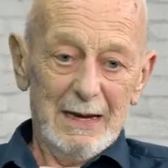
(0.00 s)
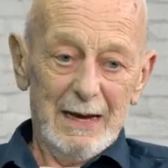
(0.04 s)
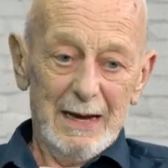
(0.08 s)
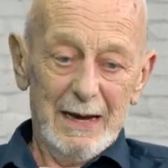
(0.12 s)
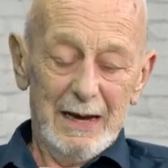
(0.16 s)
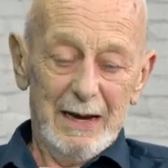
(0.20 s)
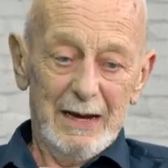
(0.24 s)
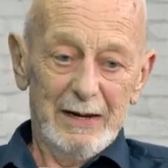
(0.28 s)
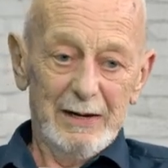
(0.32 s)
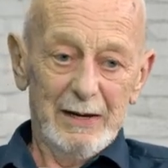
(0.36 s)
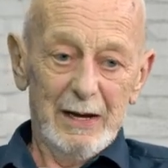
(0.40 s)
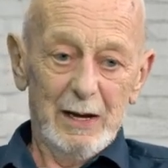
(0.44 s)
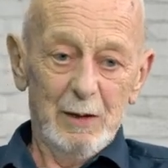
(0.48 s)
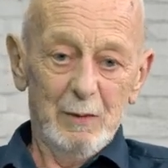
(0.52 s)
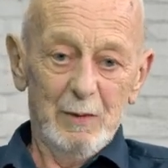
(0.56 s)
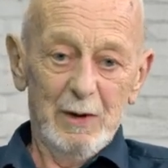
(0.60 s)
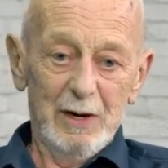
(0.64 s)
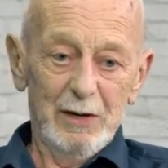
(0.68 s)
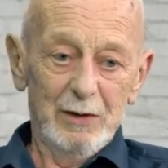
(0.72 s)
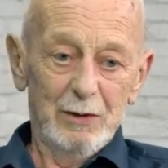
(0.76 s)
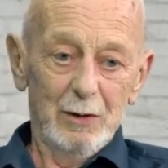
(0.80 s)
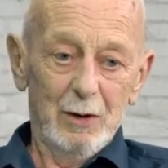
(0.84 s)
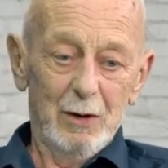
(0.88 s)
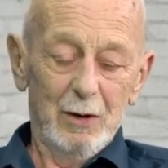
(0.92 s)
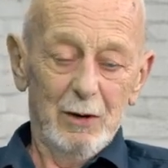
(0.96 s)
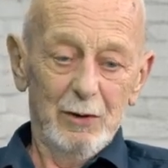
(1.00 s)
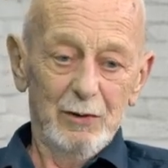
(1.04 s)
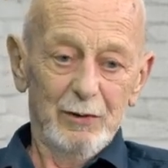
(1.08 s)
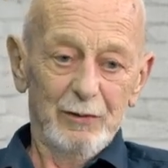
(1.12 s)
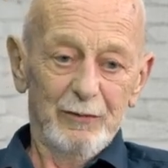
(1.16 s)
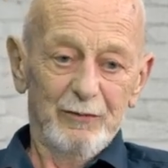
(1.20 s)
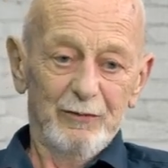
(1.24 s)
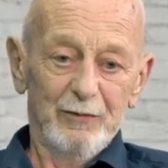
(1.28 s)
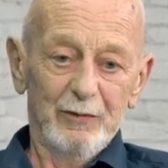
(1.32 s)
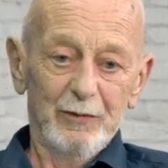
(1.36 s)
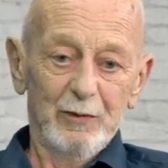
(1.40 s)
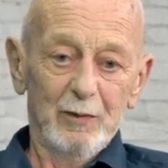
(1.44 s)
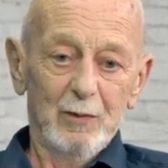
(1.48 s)
And I went on
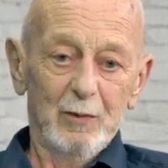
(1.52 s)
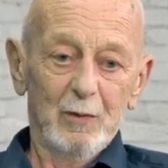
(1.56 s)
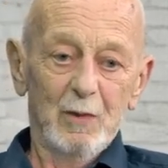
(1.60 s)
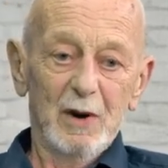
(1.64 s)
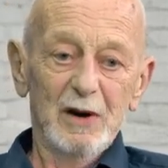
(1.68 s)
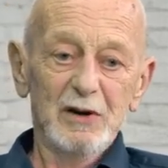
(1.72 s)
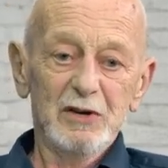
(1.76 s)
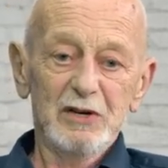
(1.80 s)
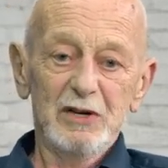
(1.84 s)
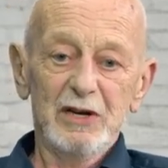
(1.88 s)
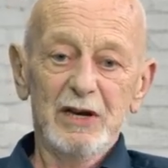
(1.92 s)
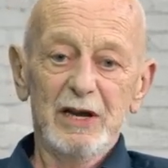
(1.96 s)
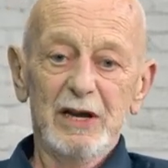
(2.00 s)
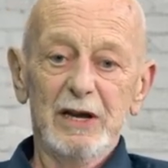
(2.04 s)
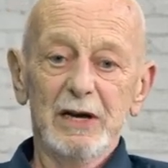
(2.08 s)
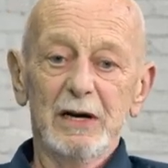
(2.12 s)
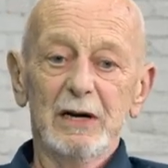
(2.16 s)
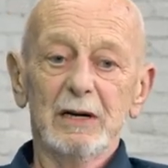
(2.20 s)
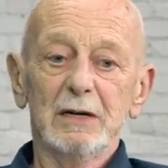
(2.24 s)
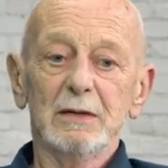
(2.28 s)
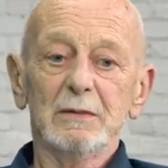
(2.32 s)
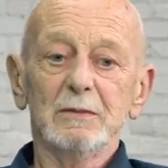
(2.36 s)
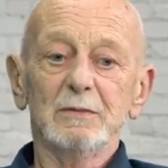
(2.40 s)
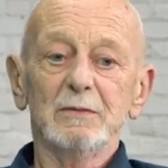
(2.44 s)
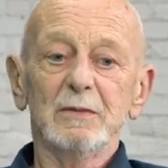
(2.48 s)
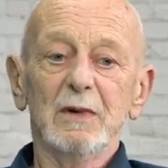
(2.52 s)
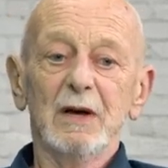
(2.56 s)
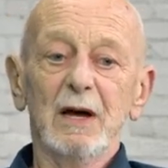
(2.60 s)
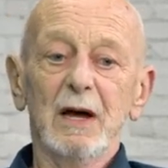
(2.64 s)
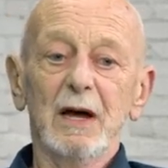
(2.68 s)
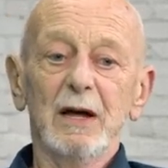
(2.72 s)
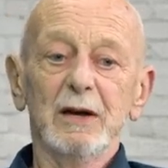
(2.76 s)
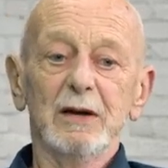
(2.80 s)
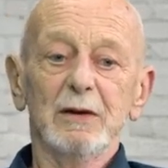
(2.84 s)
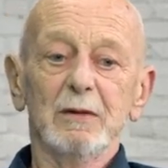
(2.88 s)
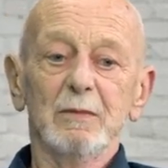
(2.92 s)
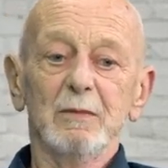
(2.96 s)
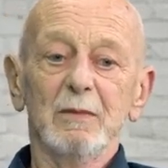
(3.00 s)
for 1 year
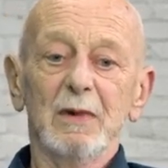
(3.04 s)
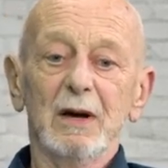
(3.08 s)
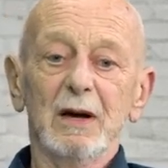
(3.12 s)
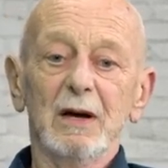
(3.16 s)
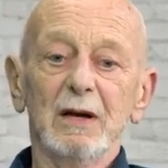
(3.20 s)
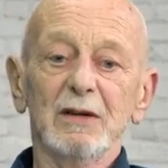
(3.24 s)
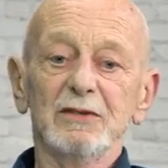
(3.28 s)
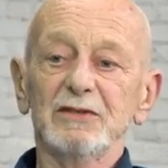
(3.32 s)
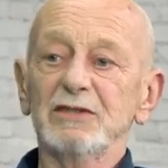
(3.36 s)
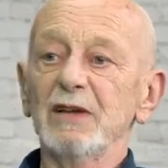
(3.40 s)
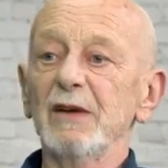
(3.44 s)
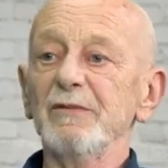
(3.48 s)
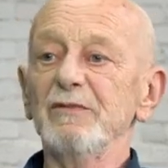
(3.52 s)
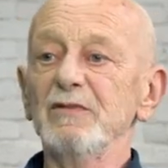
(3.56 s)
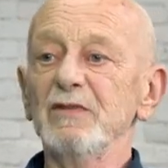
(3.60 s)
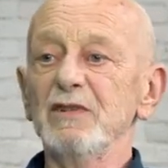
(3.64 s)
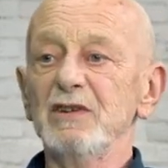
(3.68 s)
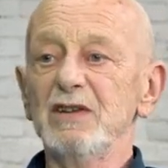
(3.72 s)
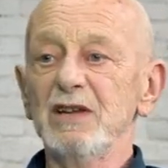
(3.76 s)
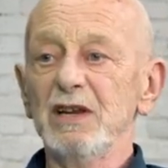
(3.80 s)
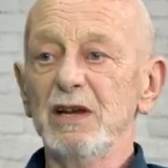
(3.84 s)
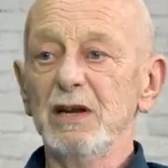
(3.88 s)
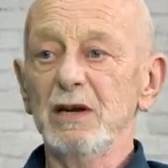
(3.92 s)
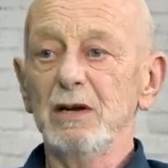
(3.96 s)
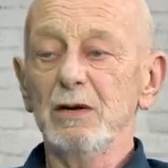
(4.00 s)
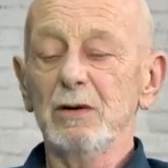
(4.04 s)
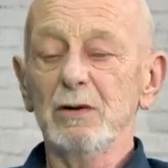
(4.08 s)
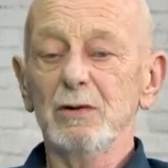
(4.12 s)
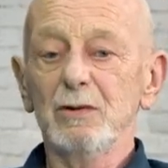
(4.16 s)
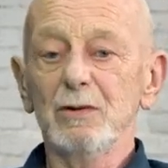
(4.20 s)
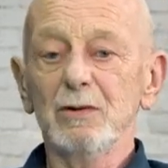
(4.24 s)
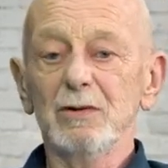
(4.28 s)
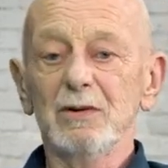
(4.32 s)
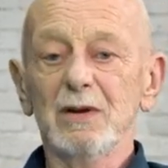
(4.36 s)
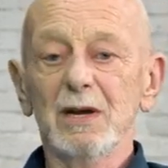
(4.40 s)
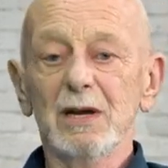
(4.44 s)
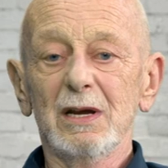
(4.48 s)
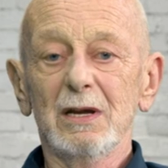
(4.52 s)
at 17
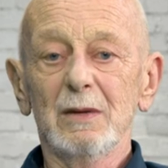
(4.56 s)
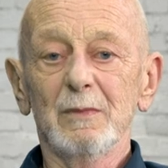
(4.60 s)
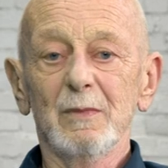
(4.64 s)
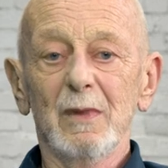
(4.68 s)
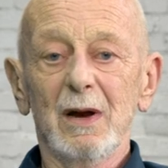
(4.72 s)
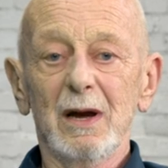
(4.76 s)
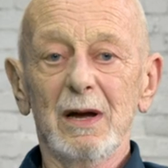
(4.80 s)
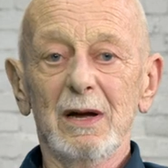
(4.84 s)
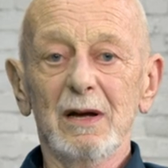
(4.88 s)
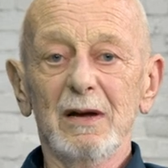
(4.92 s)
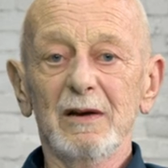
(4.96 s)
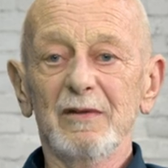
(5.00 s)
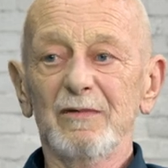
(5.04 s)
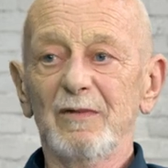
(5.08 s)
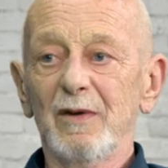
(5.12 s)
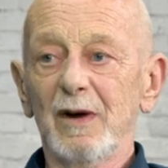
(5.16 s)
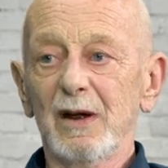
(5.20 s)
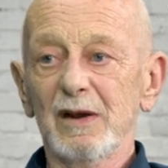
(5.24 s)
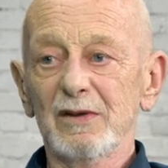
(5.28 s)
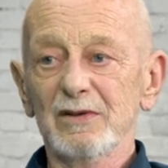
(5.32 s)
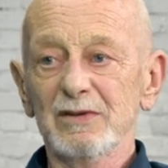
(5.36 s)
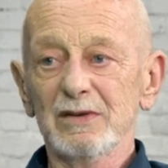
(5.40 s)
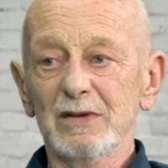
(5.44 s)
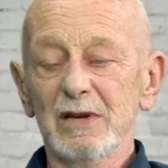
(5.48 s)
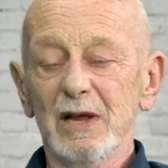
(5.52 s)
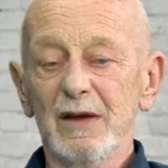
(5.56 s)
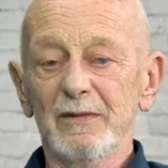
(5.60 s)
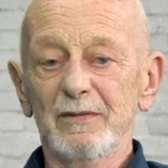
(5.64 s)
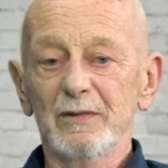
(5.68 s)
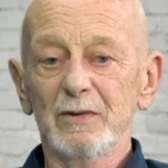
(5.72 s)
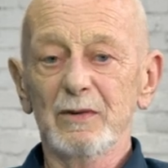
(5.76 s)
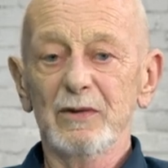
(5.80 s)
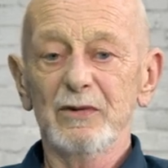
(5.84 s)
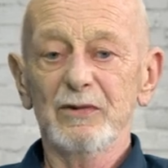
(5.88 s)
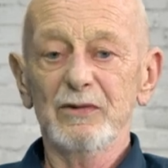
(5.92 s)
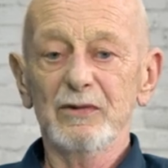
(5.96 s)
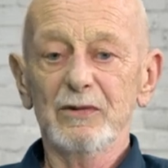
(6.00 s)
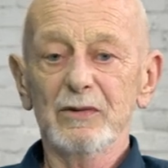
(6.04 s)
to take my advanced
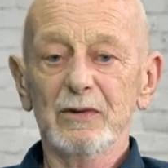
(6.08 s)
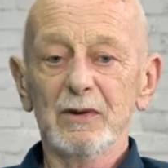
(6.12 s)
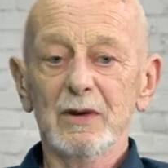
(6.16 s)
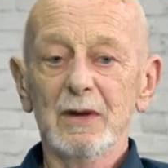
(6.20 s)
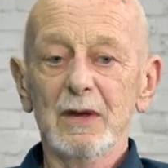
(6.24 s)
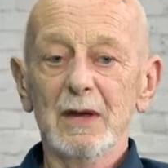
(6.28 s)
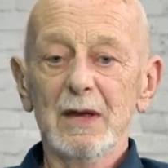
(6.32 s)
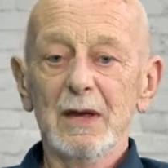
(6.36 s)
levels.